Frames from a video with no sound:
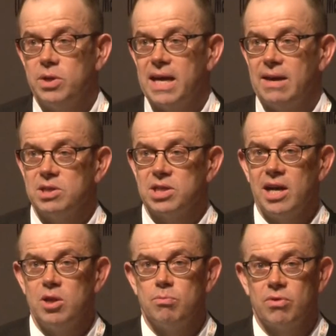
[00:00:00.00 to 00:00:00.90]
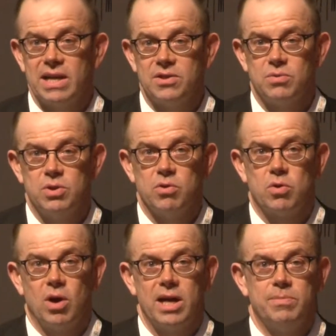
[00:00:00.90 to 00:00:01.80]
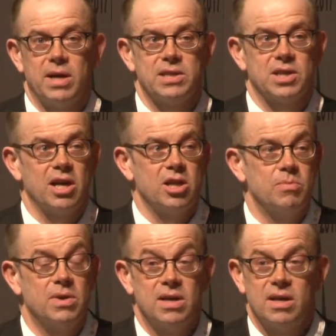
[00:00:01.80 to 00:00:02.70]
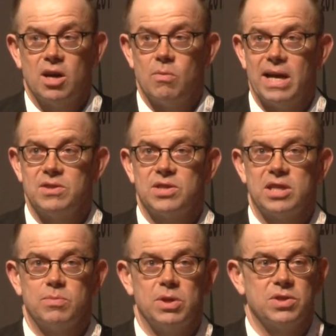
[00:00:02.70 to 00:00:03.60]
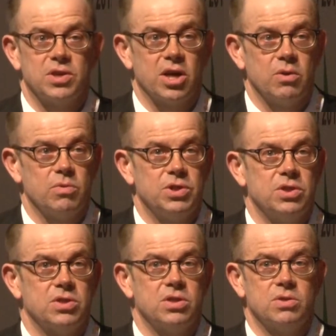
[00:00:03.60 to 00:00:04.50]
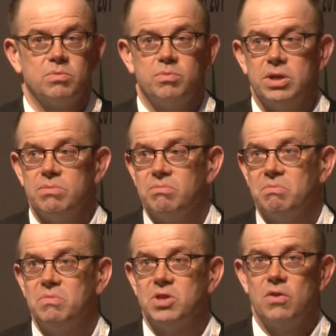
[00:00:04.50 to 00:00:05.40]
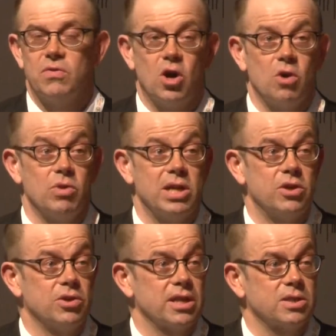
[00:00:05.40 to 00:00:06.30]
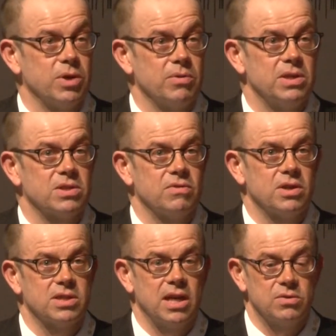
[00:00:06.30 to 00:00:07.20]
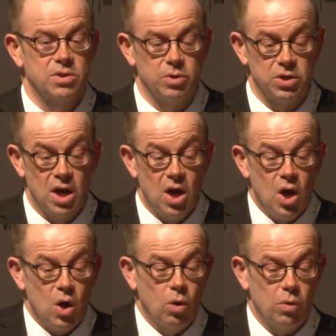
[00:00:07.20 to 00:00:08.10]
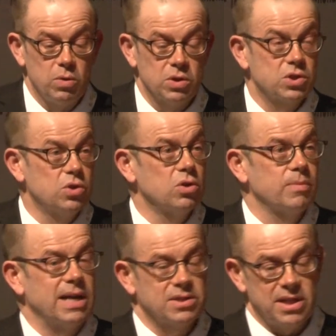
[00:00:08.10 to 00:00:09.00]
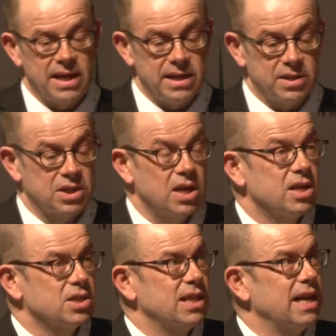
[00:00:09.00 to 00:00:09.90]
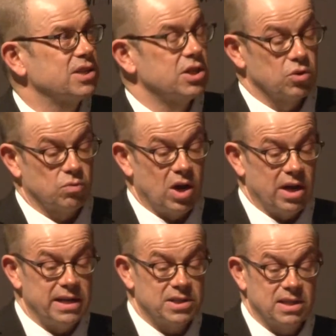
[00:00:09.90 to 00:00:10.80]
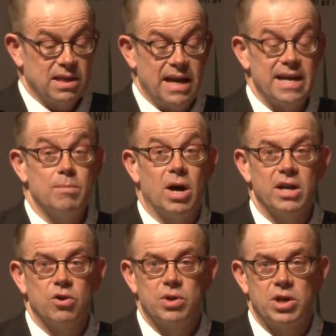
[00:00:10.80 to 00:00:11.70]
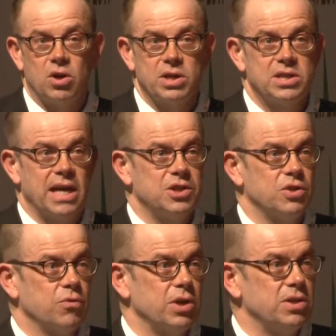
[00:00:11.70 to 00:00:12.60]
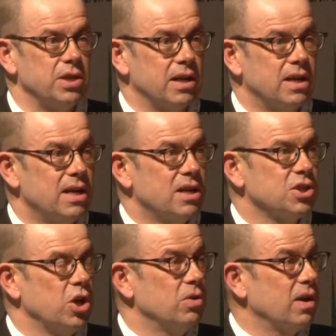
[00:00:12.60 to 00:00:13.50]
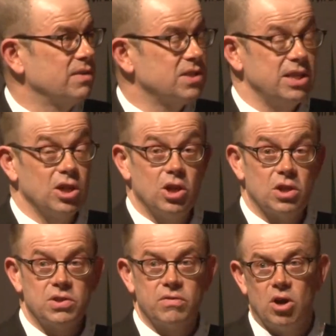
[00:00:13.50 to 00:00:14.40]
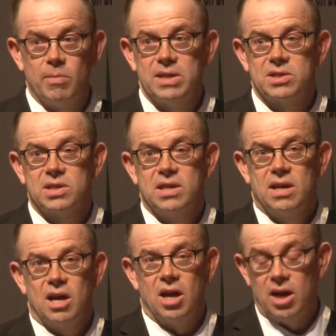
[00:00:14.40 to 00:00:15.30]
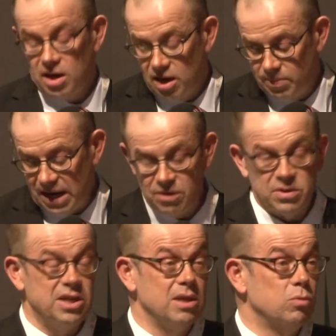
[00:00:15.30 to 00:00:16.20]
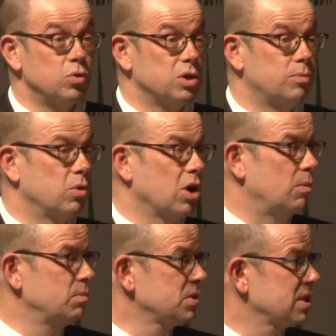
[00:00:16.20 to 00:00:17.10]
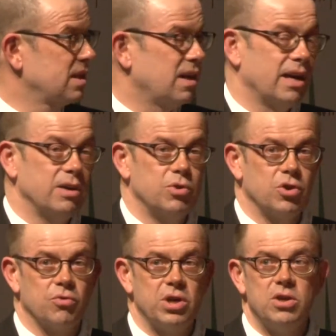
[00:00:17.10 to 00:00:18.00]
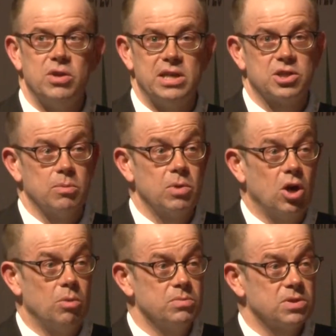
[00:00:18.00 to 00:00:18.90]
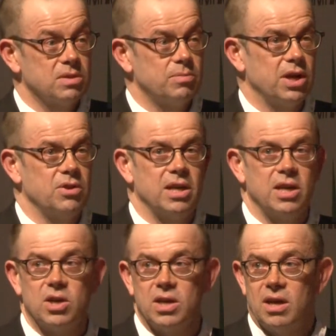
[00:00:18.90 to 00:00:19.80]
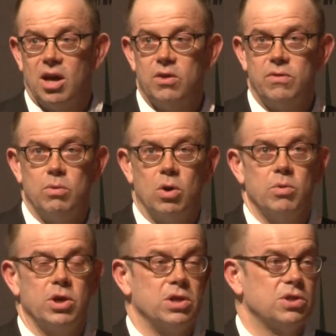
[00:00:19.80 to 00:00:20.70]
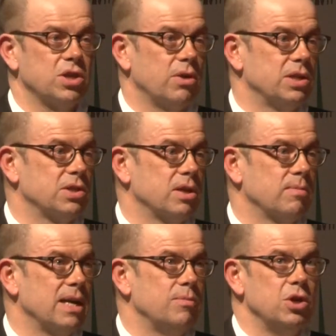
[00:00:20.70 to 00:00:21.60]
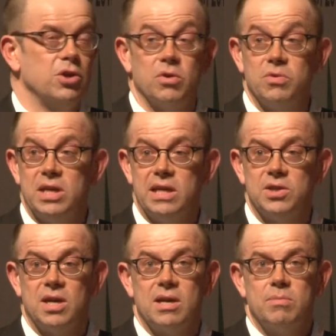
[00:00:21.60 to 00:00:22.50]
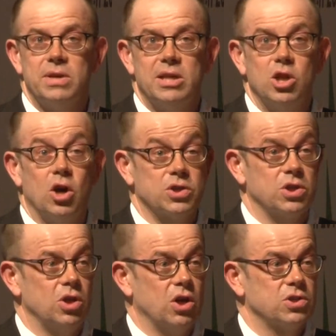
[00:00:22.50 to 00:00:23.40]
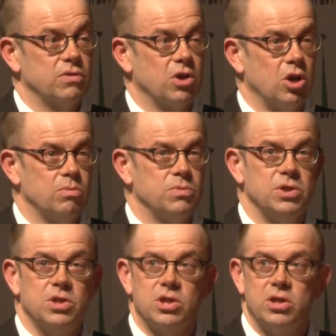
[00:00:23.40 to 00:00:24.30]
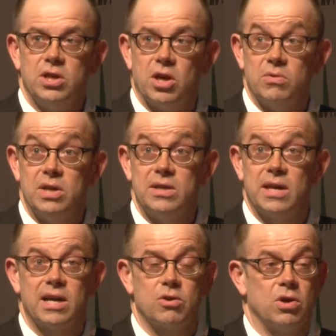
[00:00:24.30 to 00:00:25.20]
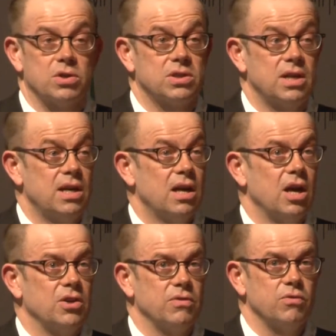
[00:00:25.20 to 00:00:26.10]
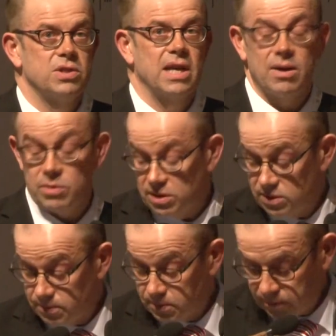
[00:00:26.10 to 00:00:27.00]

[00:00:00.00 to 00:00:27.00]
we're now a Xylem brand. We were acquired by Xylem around 6 months ago, which has just been, so far, a really good experience for ourselves. But what we want to talk about today is selecting the right AMI and grid architecture for India. So I've seen a lot of comments about needing multiple comms. I would agree you need some comms, but I think hopefully what we're going to show is that maybe you don't need lots and lots of comms, and you certainly don't need that across different areas.